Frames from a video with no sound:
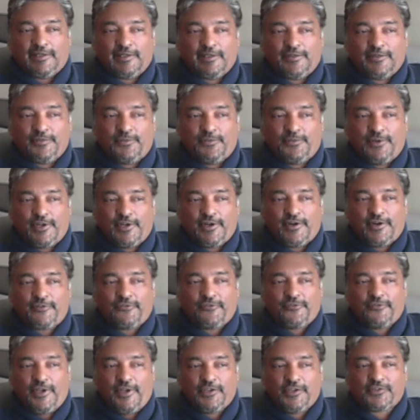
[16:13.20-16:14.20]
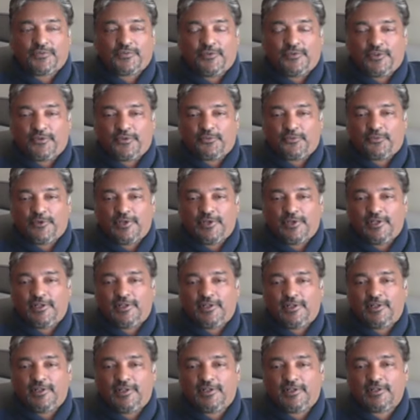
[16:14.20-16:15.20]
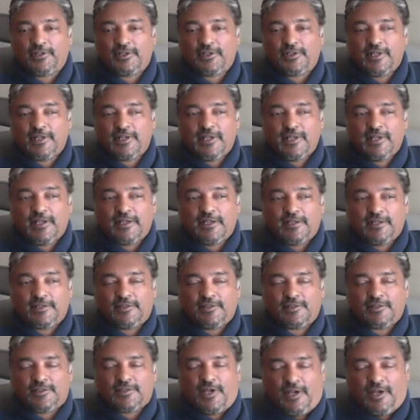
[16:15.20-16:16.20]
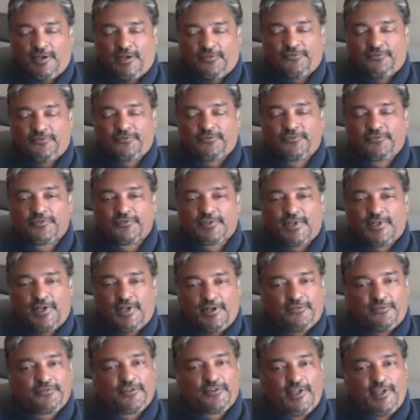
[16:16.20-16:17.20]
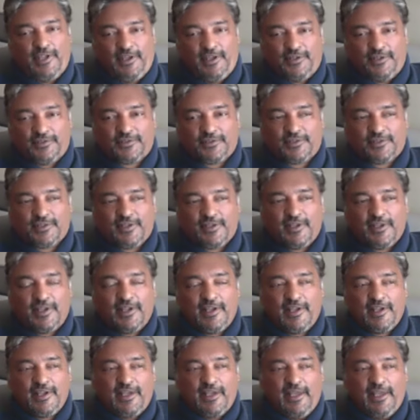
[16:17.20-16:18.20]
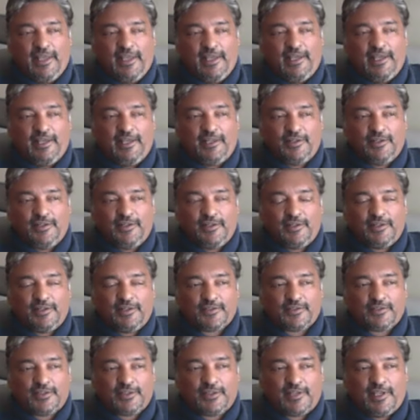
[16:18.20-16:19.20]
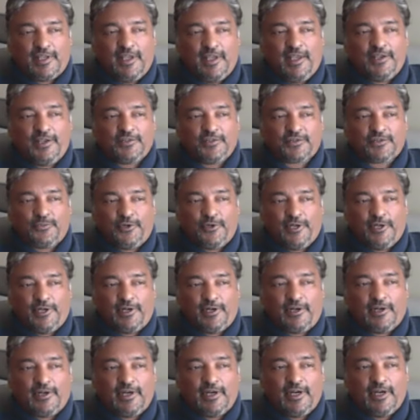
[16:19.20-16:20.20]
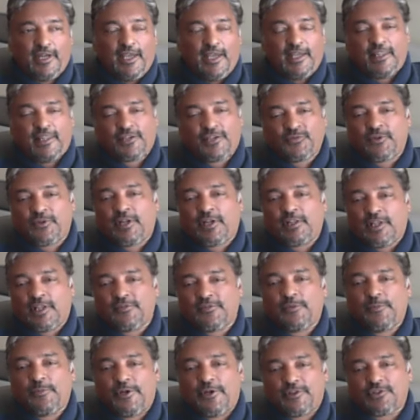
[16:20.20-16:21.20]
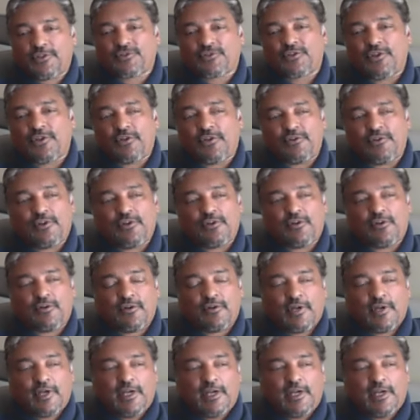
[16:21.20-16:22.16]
We're faced with a real tough case, and it's a case where, and that's what I love about the show. You know,